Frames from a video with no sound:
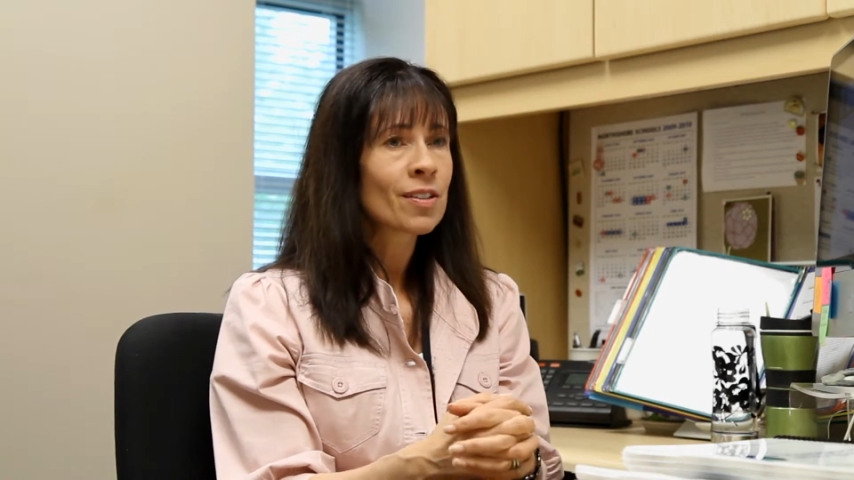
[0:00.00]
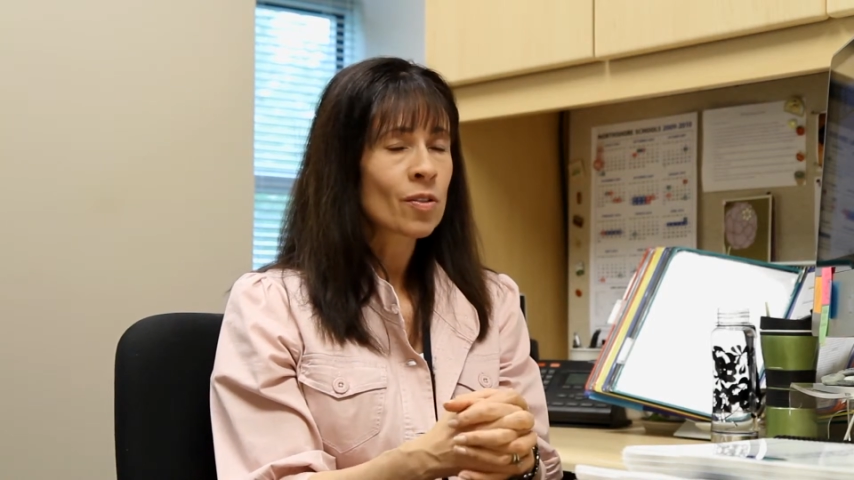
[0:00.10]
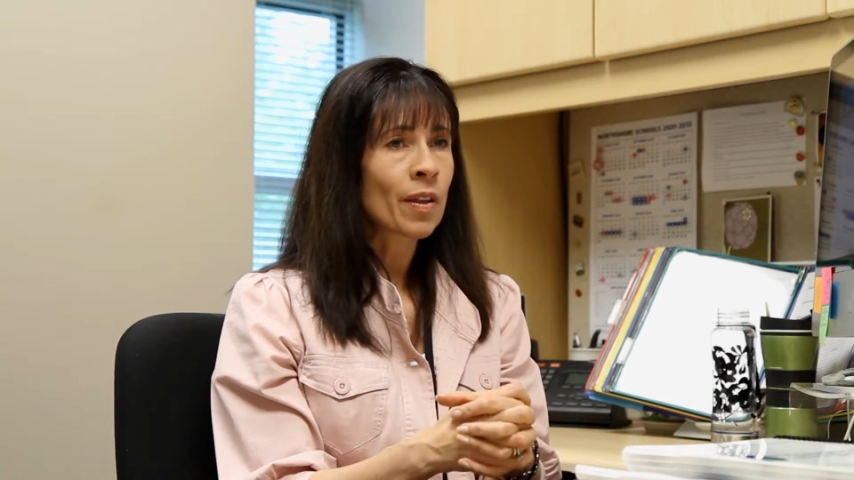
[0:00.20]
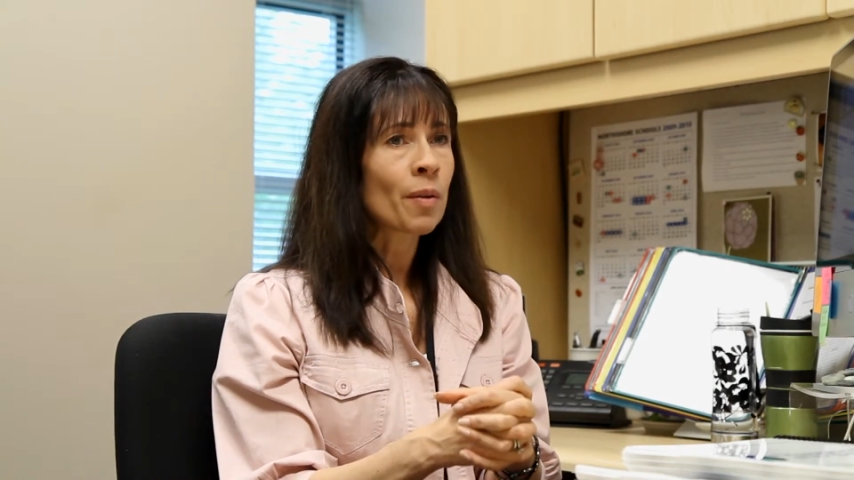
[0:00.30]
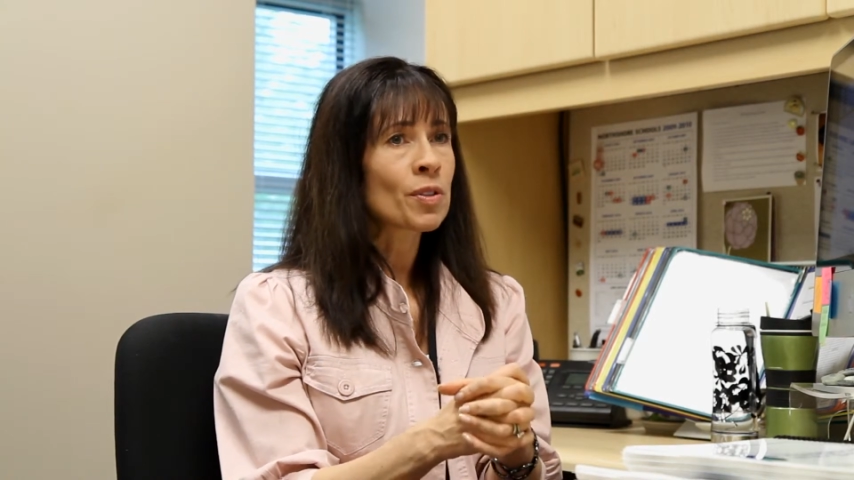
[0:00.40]

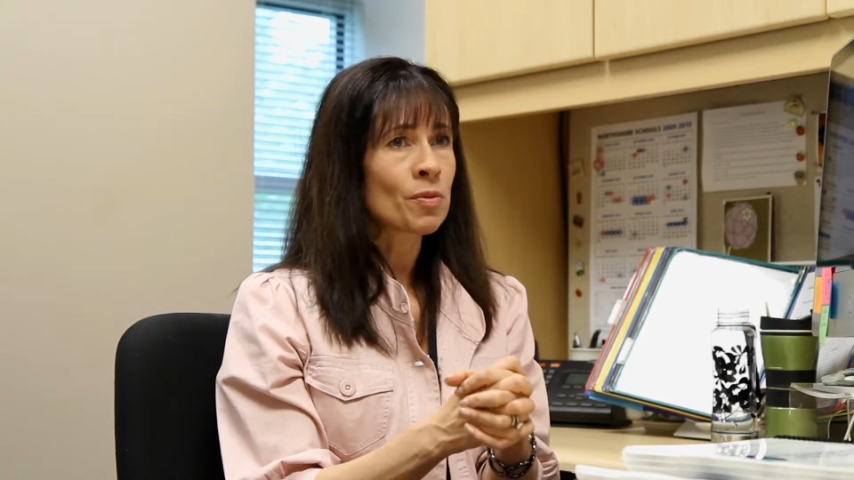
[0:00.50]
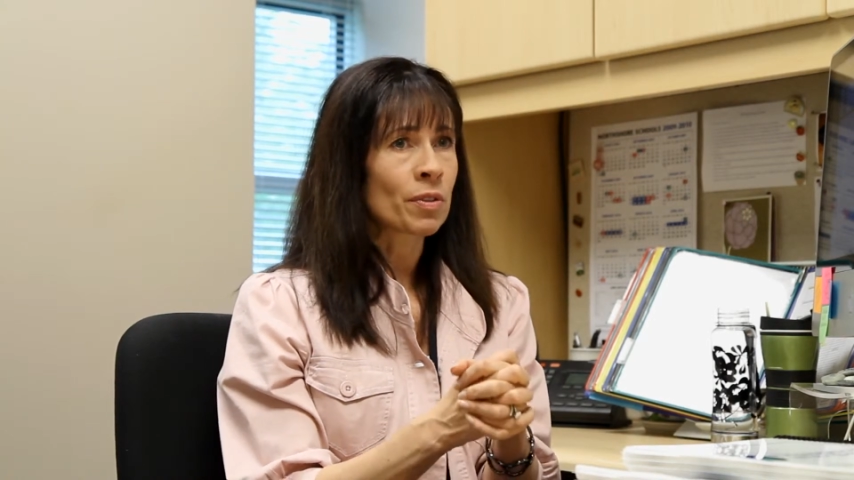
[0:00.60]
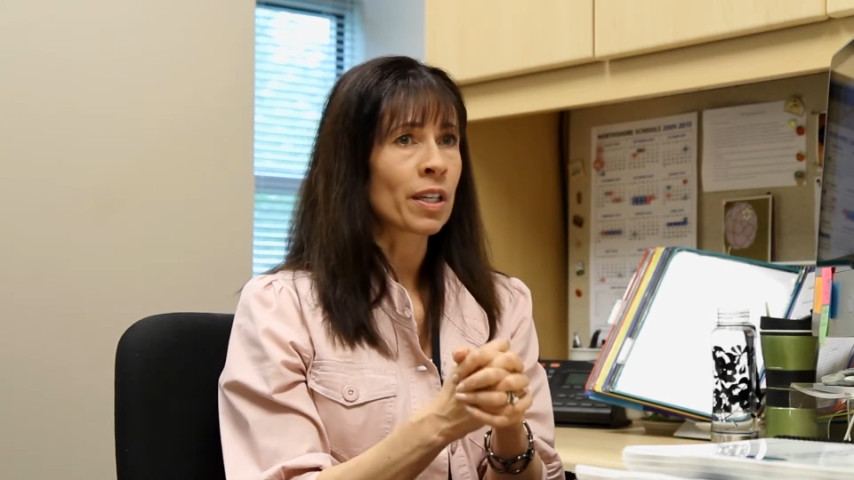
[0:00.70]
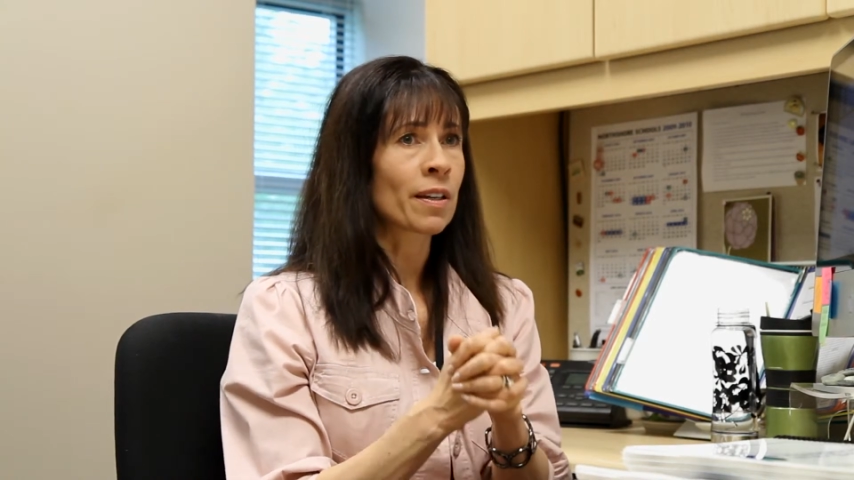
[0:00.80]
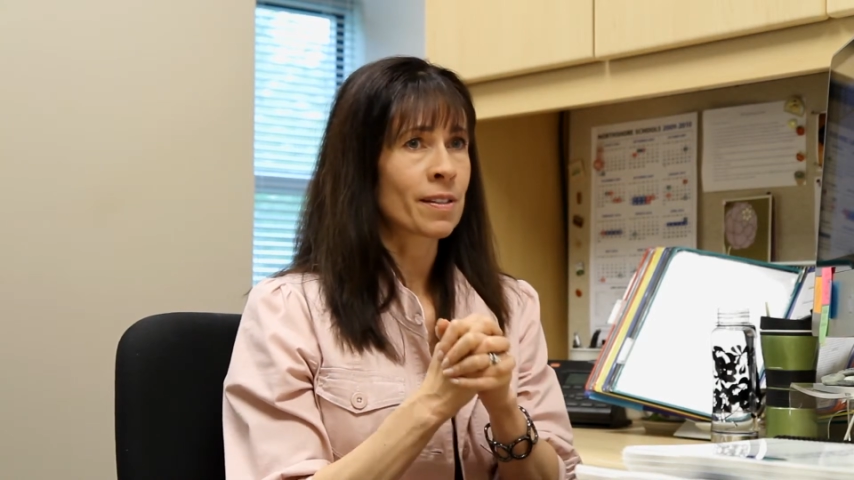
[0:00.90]
So that was
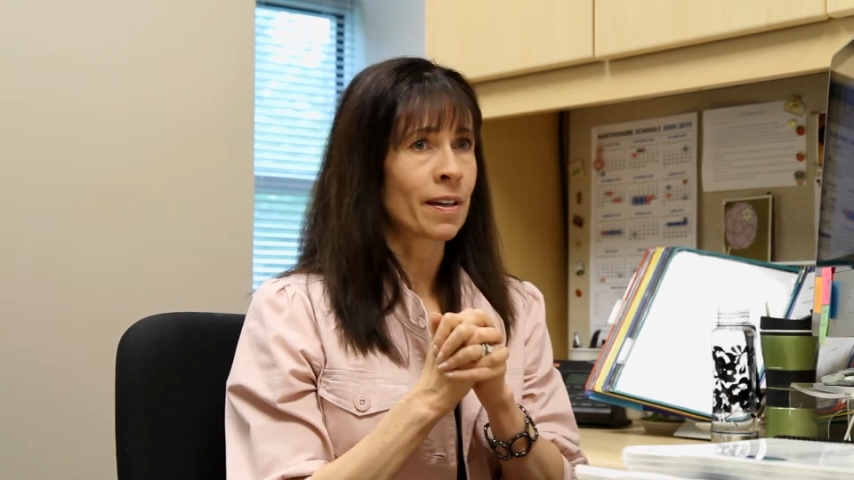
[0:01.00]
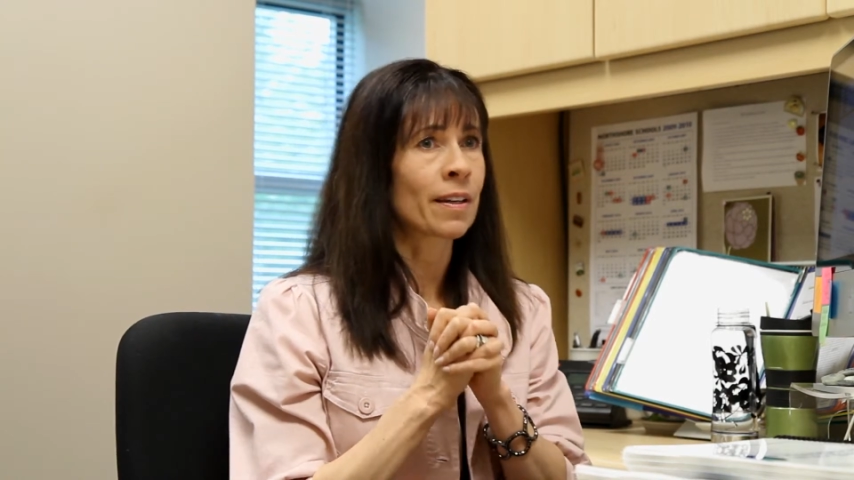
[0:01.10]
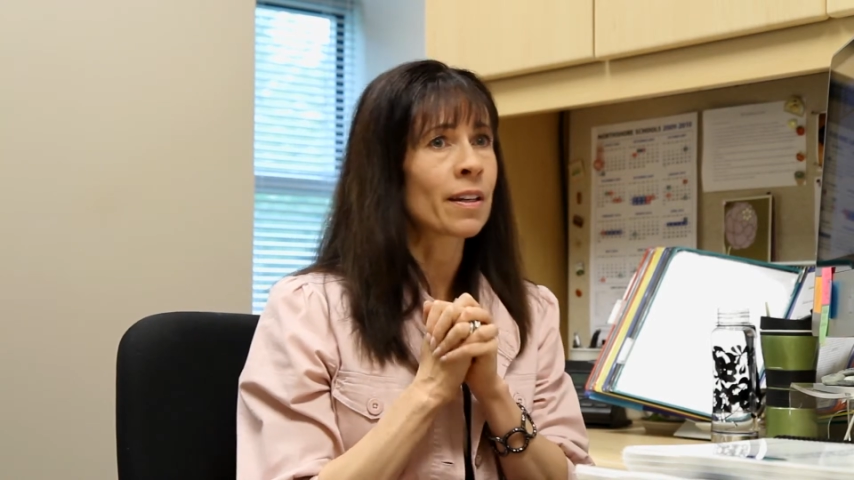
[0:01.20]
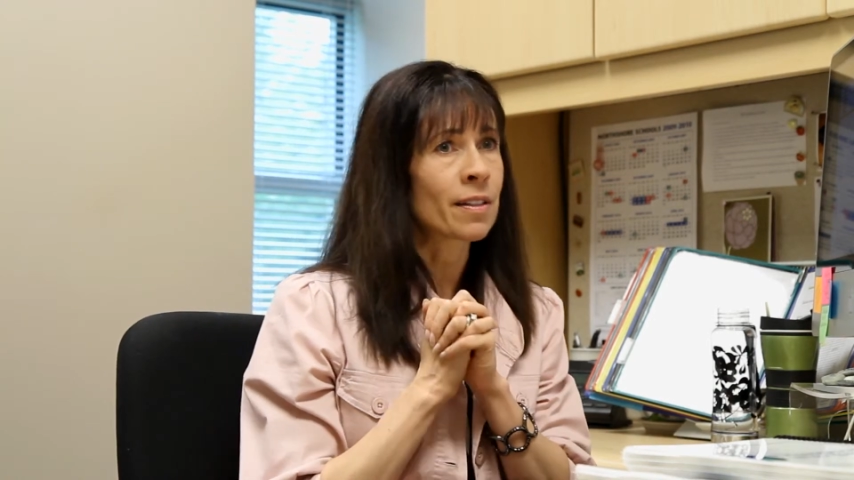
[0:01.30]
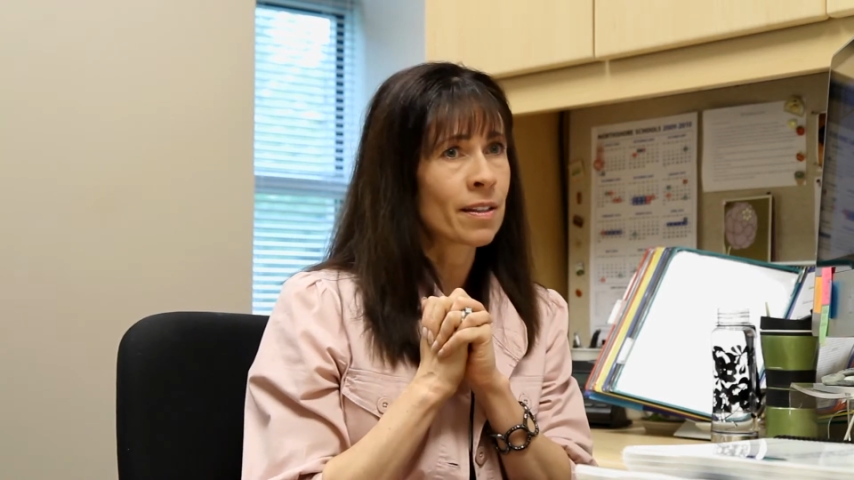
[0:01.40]
really exciting